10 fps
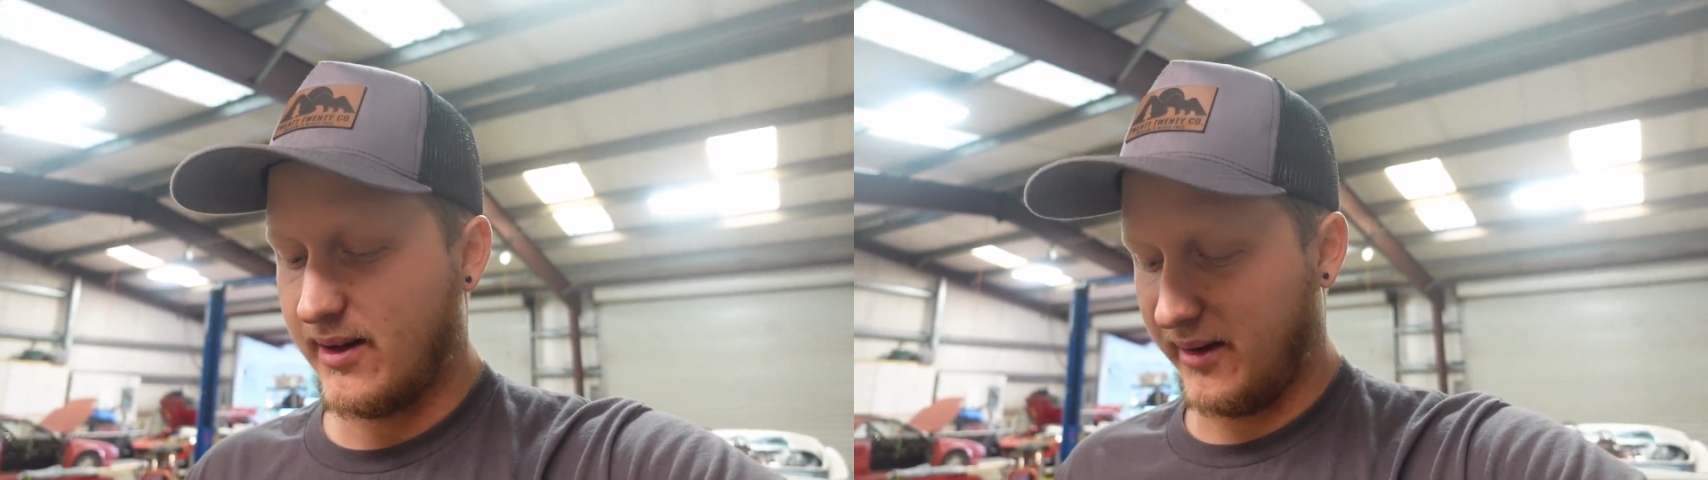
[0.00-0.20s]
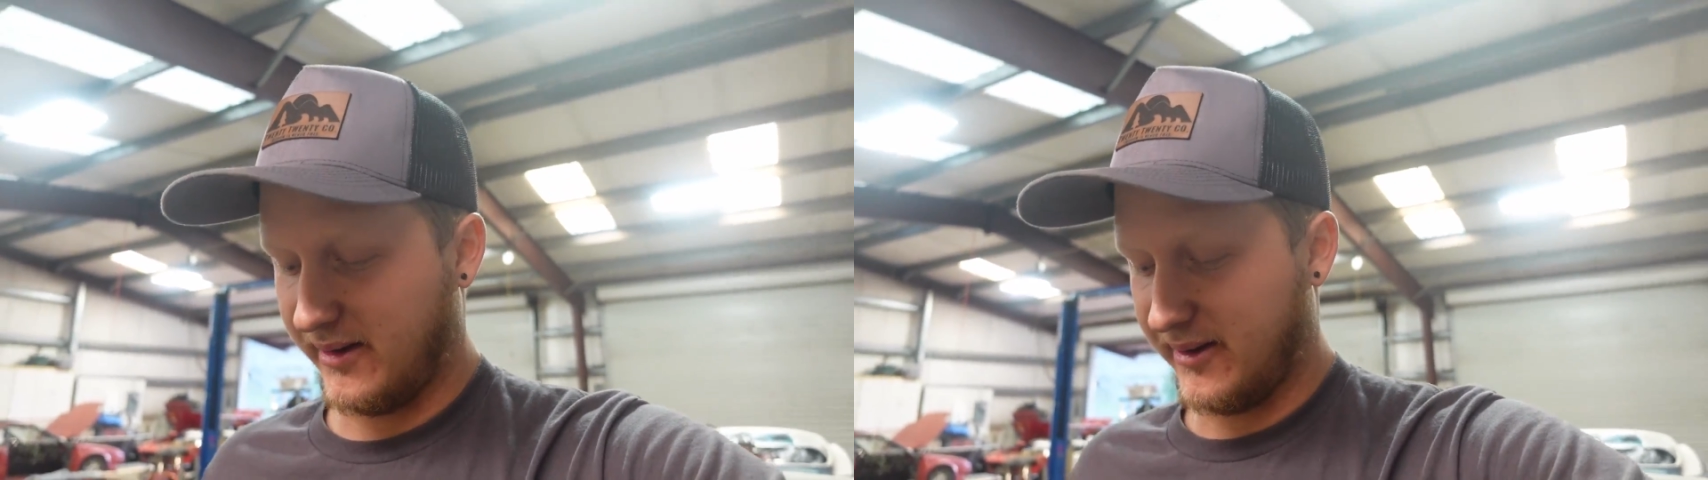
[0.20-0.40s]

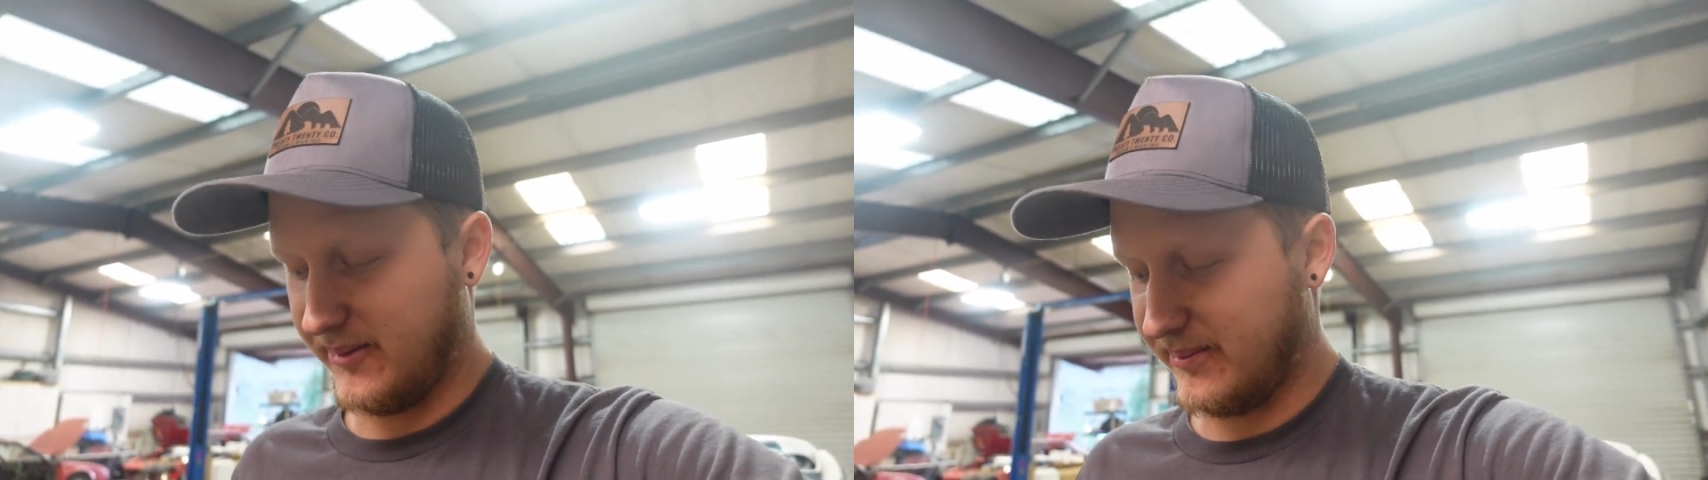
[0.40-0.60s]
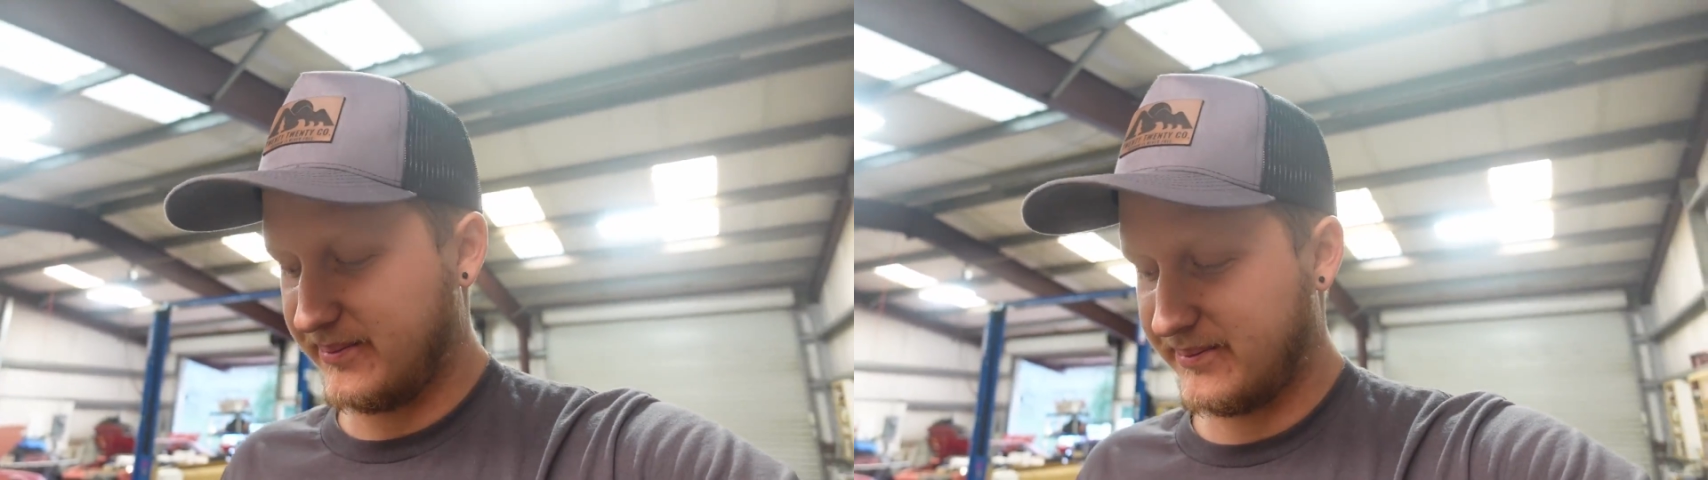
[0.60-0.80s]

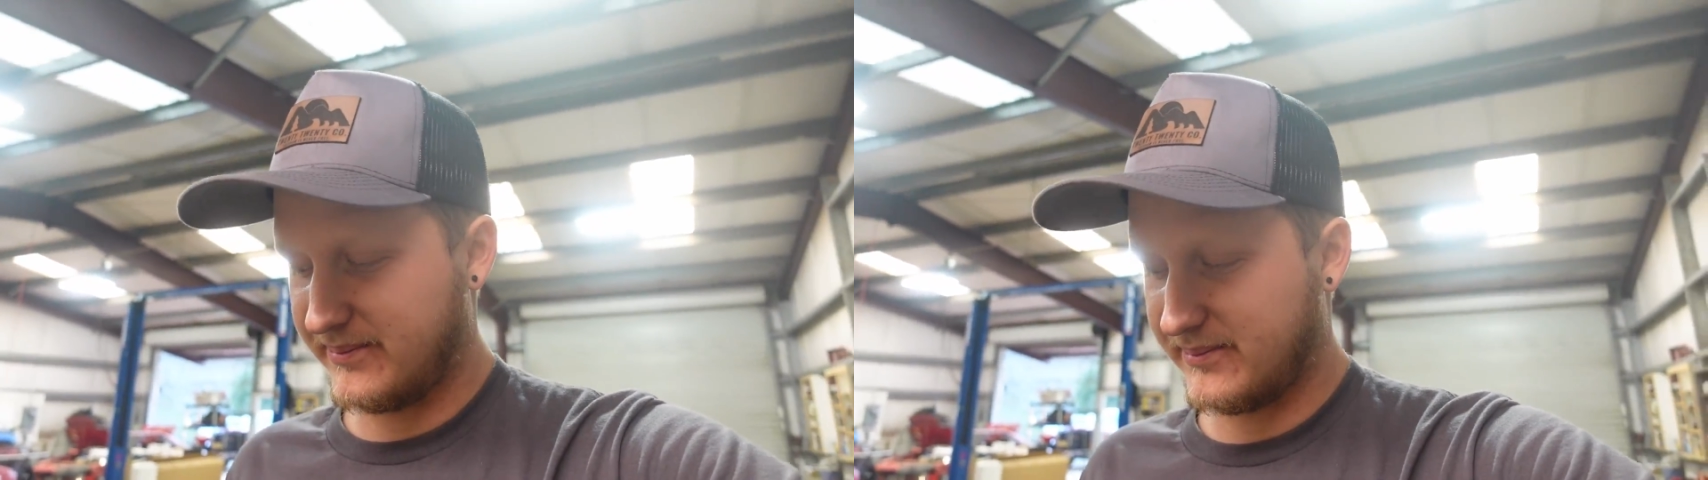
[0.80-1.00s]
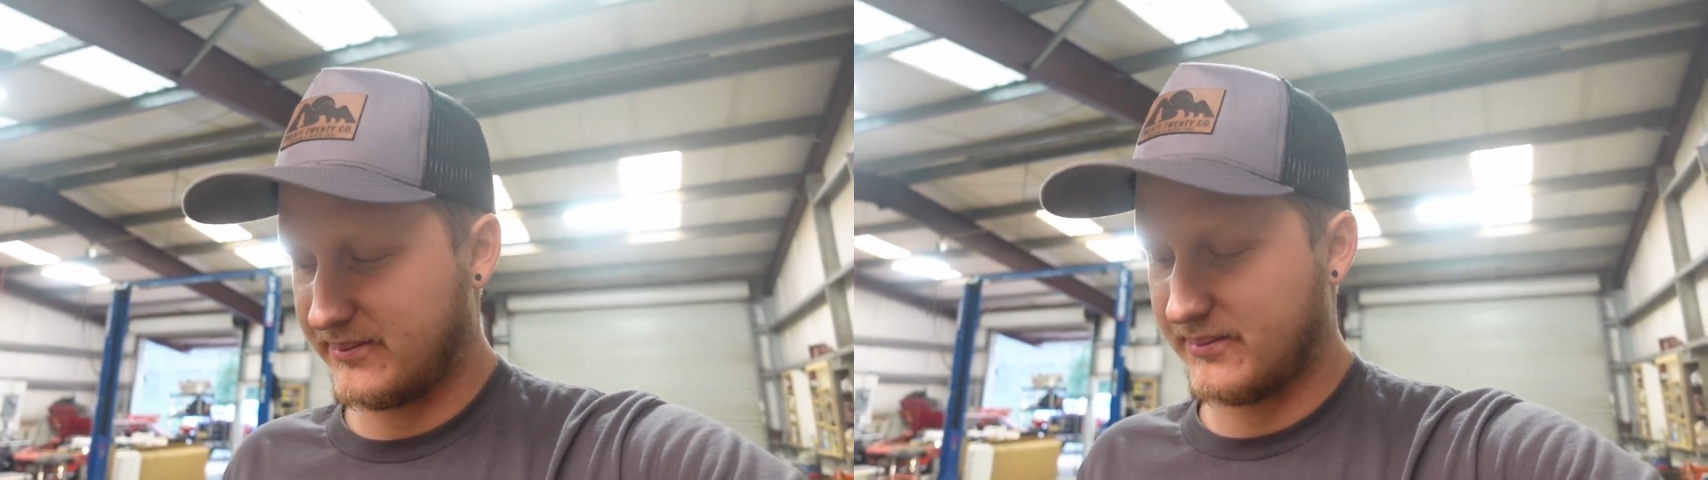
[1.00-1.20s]

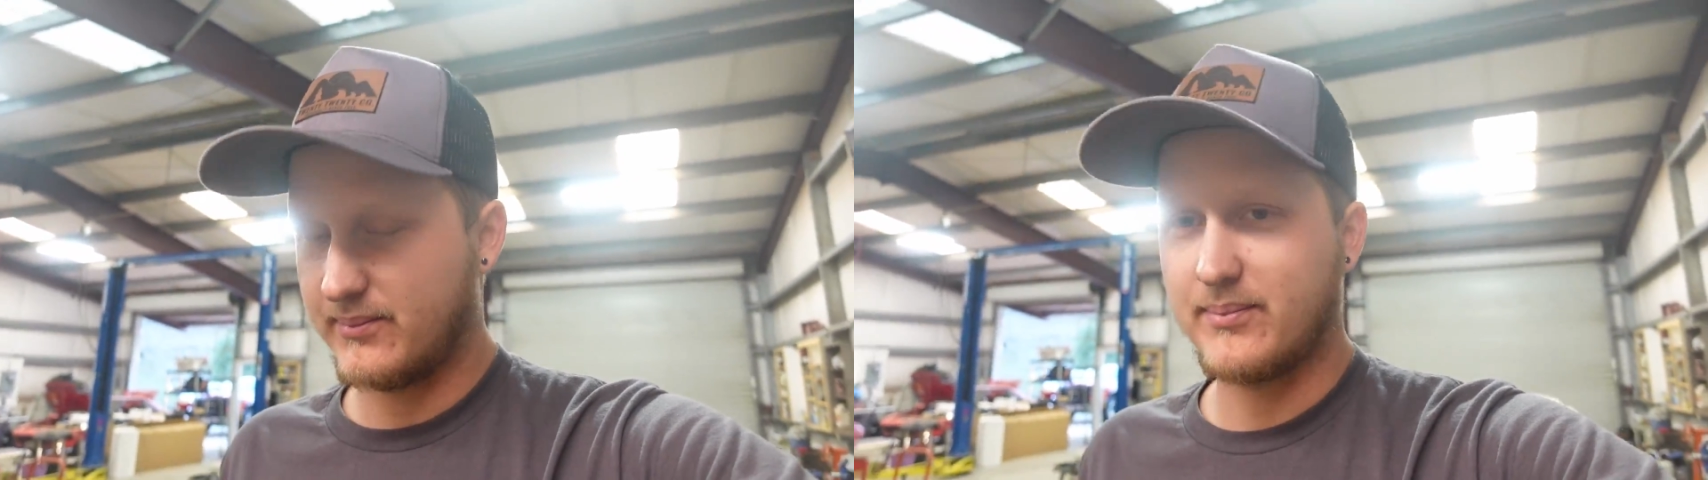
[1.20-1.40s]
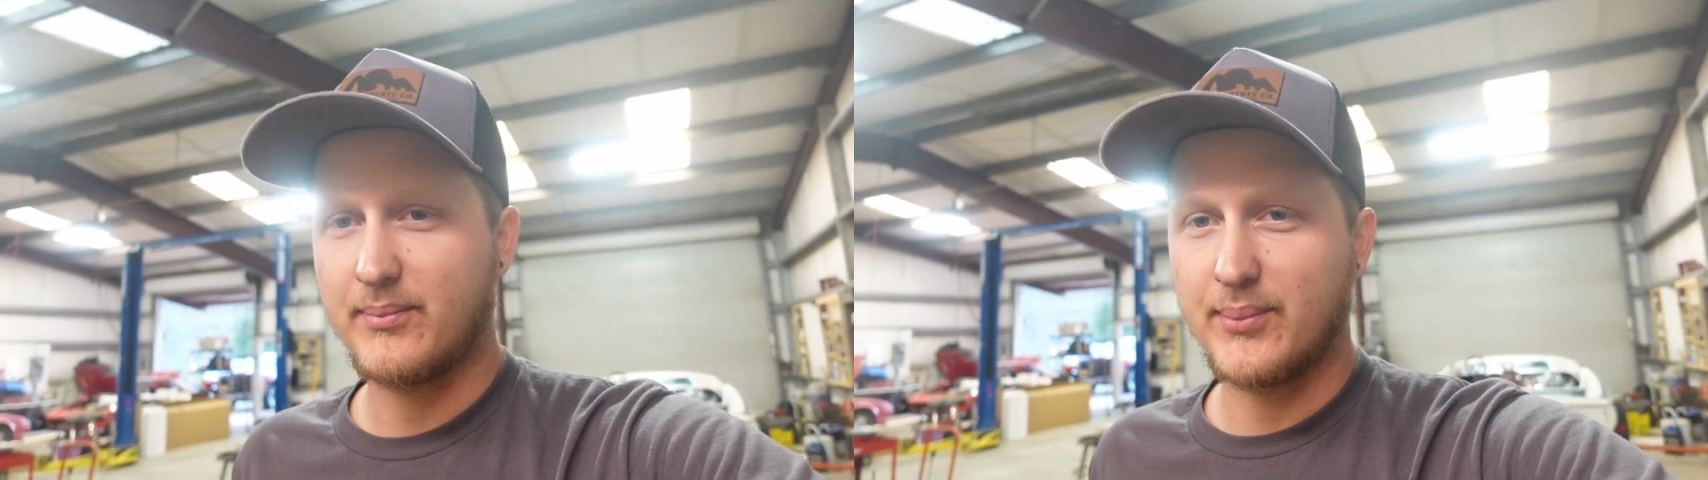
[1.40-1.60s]

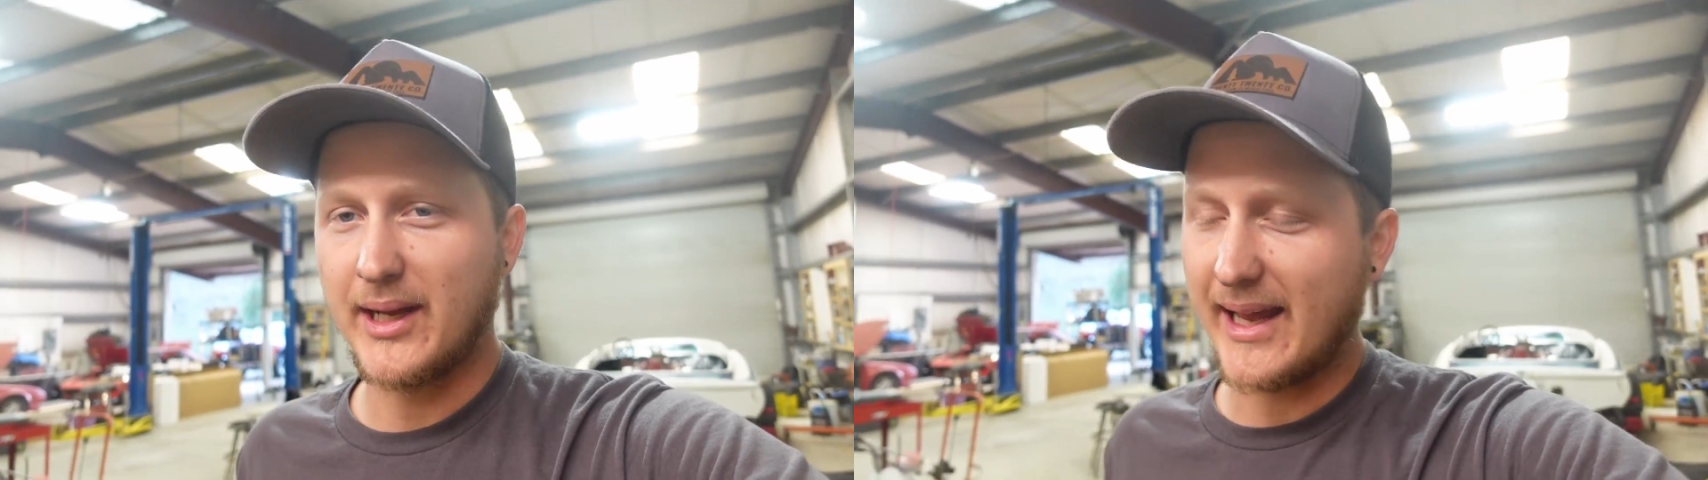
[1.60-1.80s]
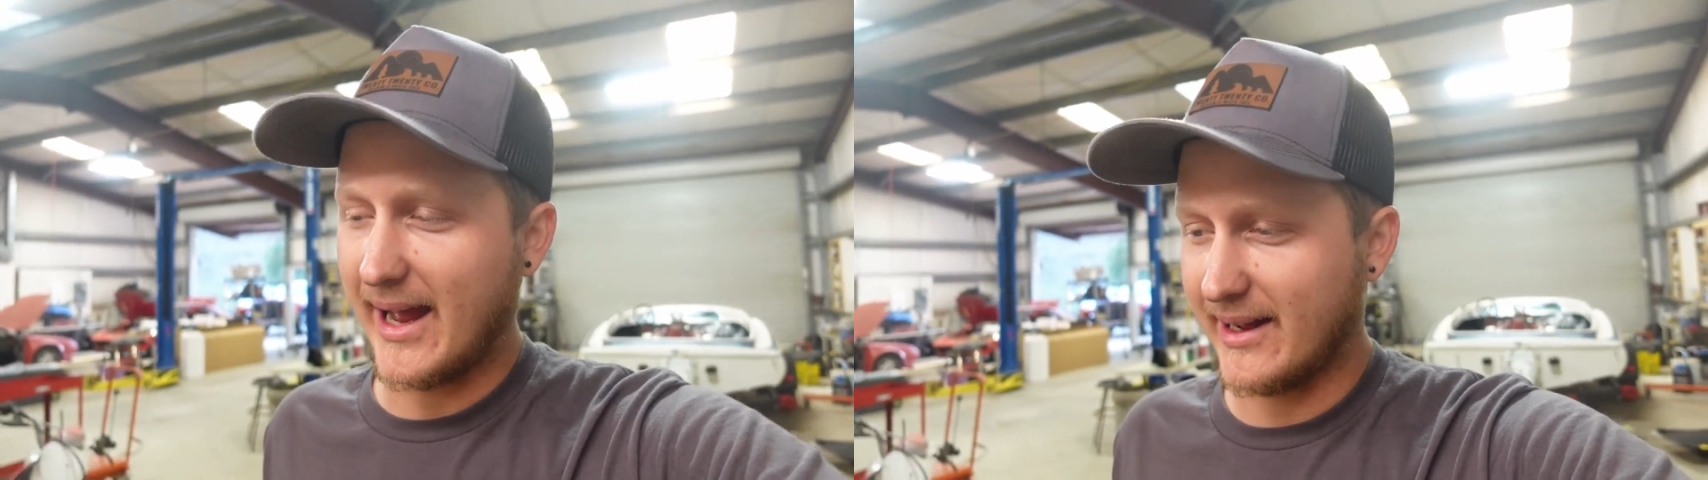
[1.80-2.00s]
But yeah,